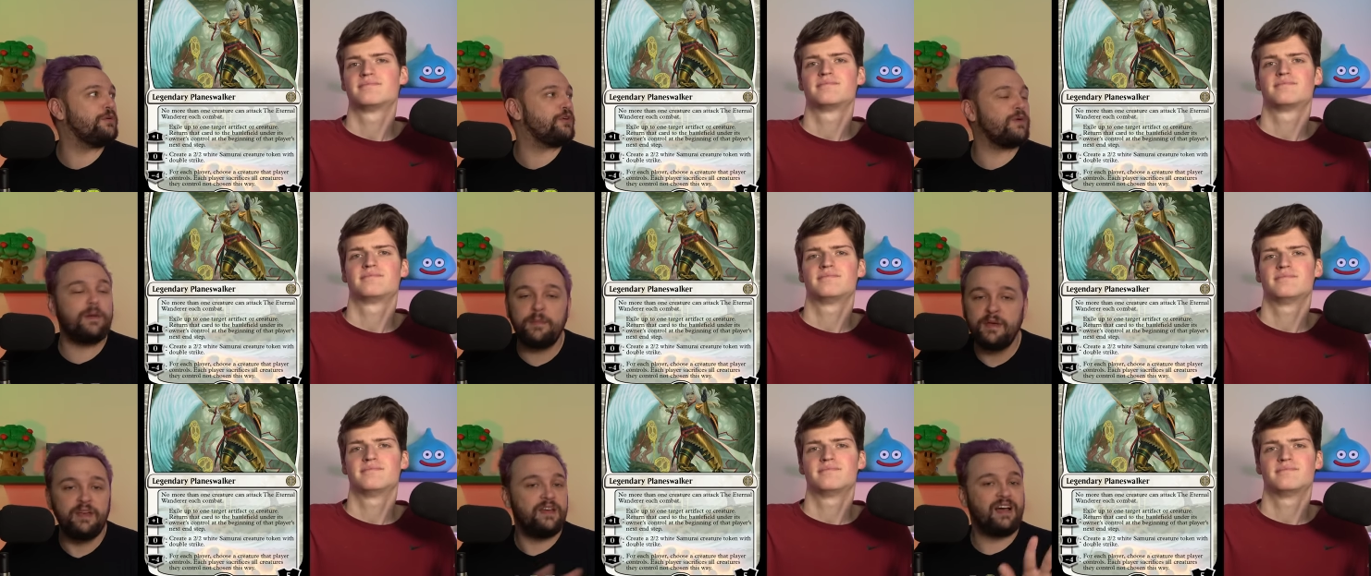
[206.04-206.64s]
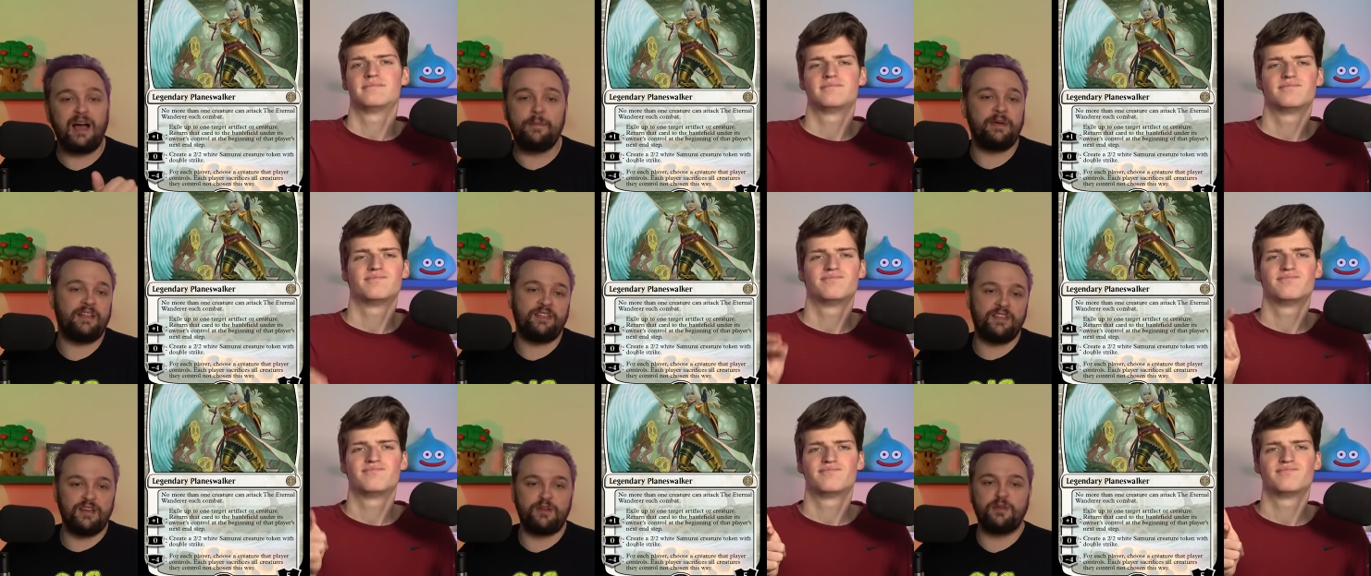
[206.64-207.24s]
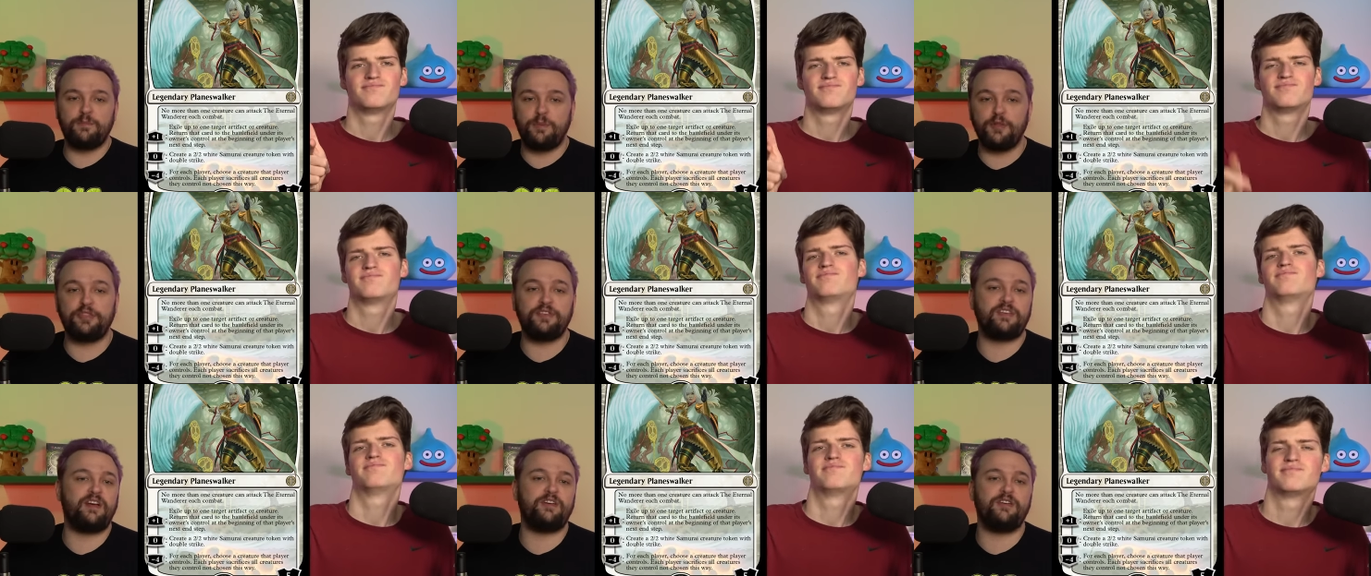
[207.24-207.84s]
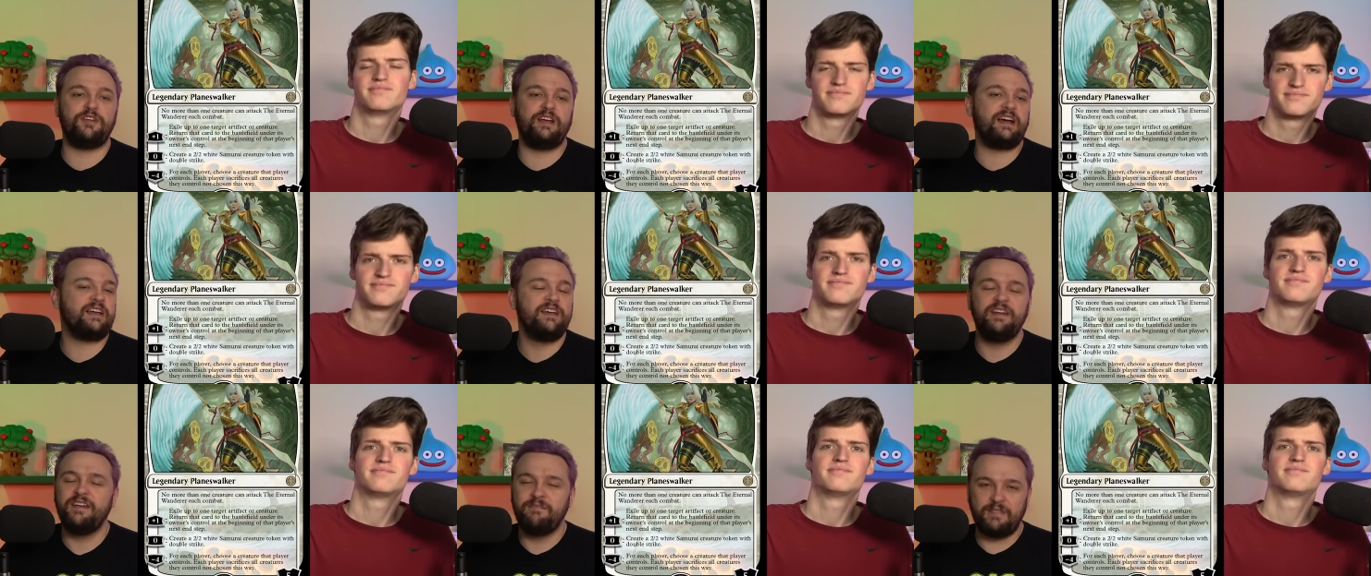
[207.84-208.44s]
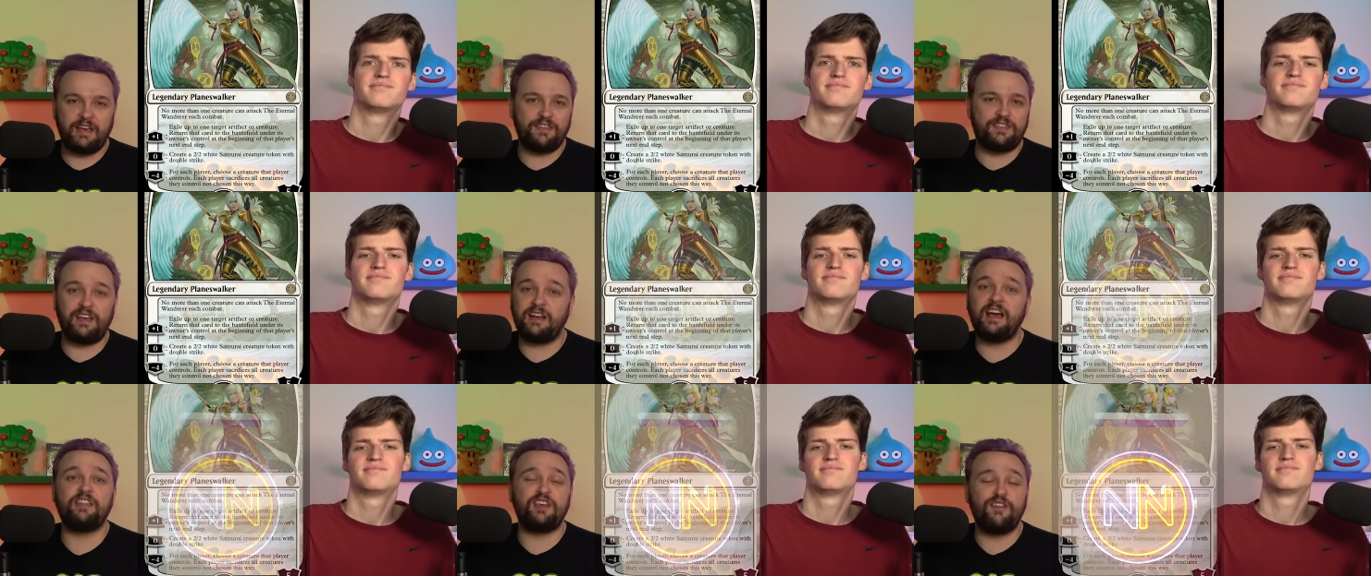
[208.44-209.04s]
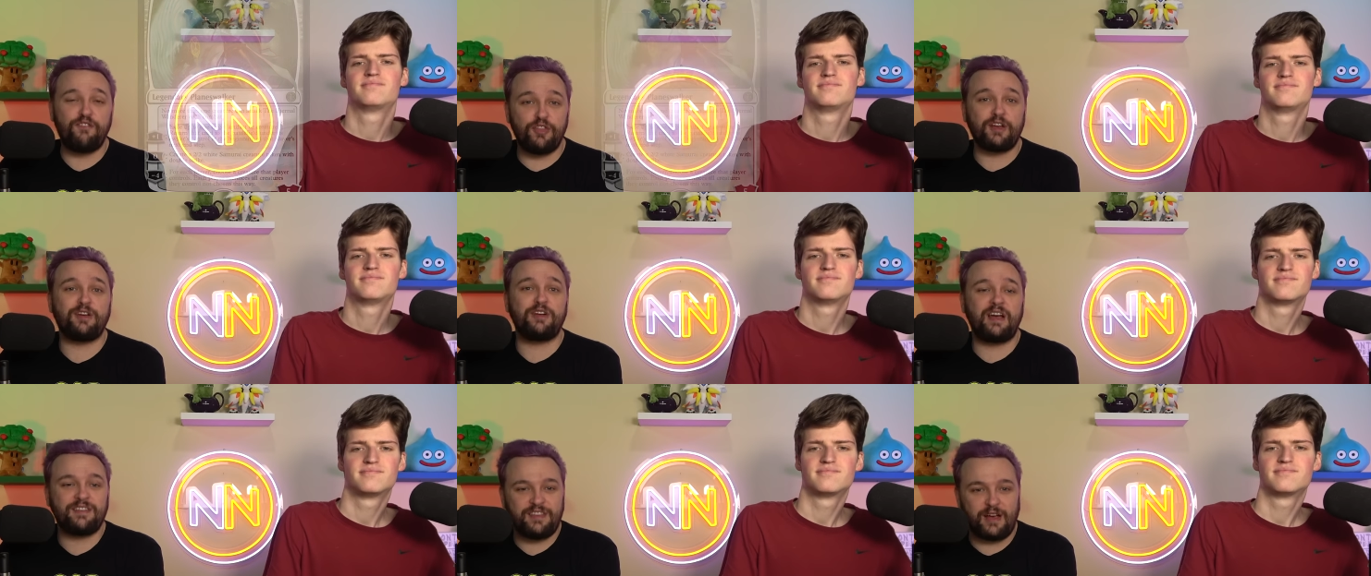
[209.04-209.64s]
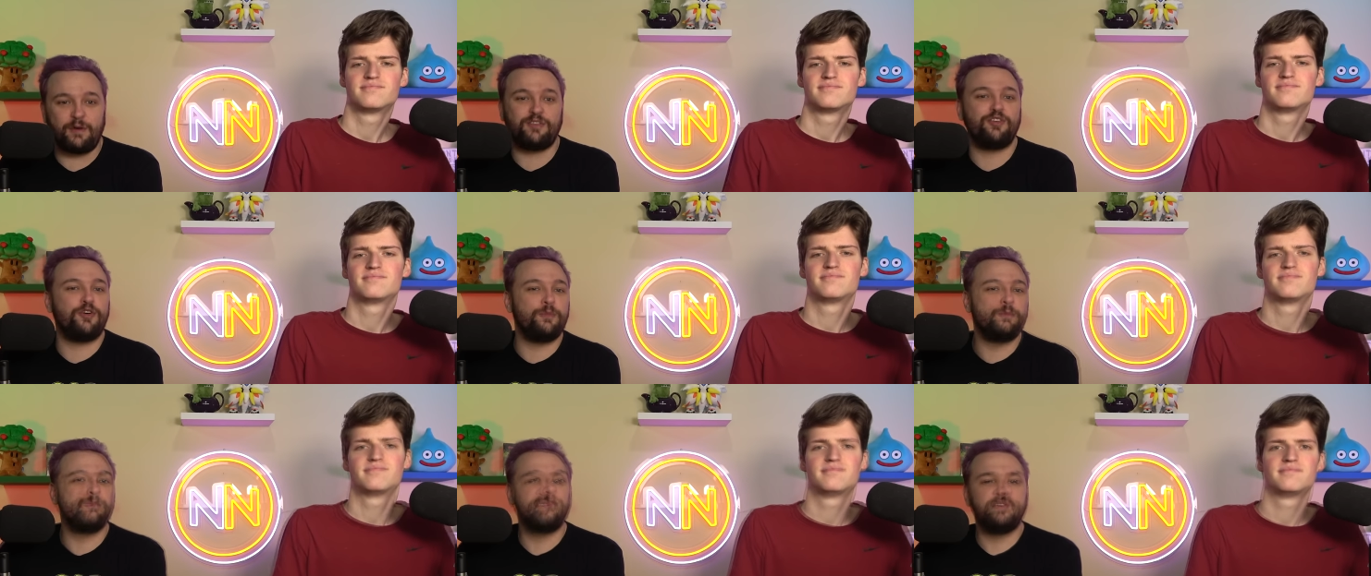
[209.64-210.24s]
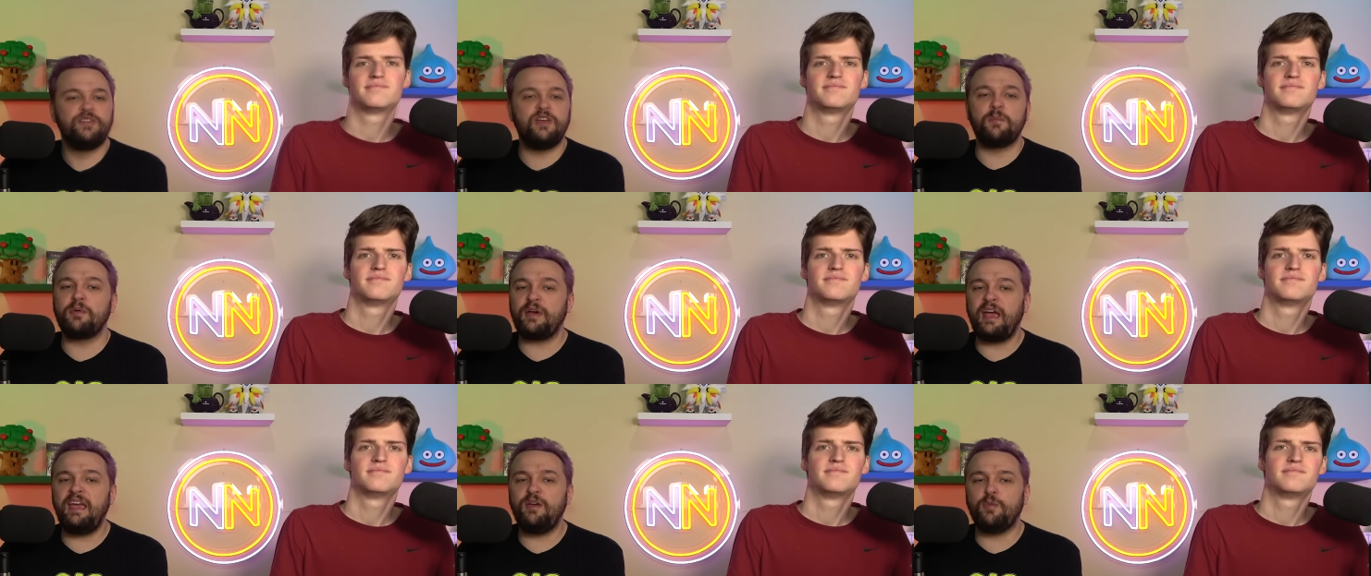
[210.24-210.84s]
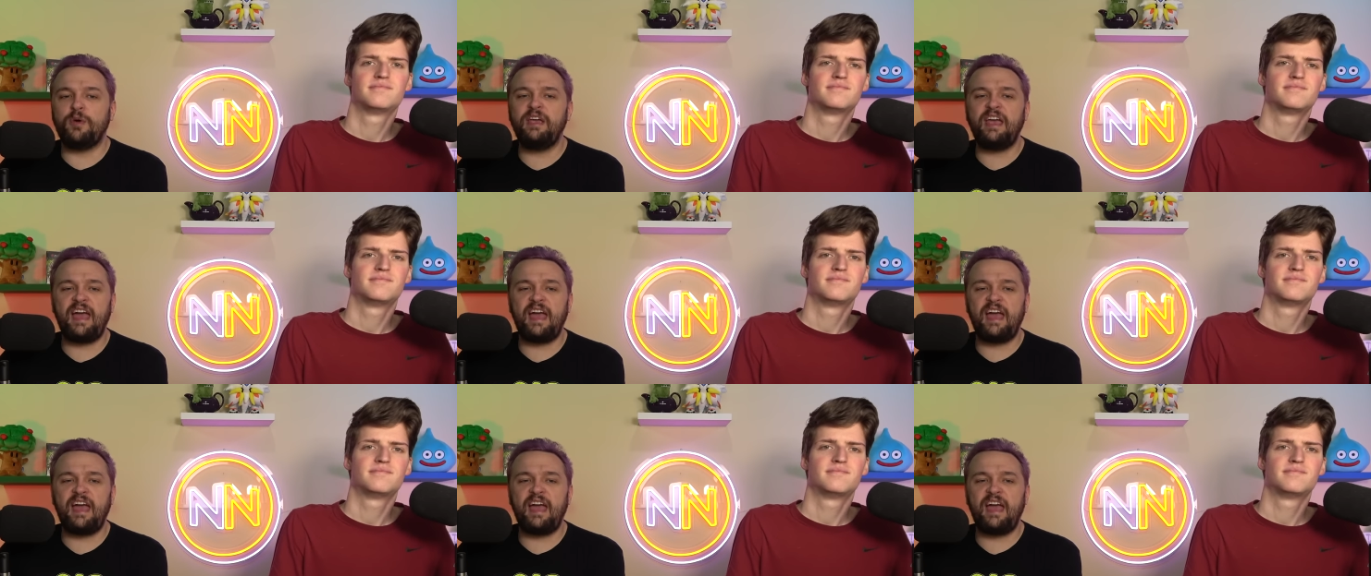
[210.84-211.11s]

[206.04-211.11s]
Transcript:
Speaker 1: board wipe? I'm in. You can put this card in your deck. Like I said, I think Flicker decks are its home. Number eight, we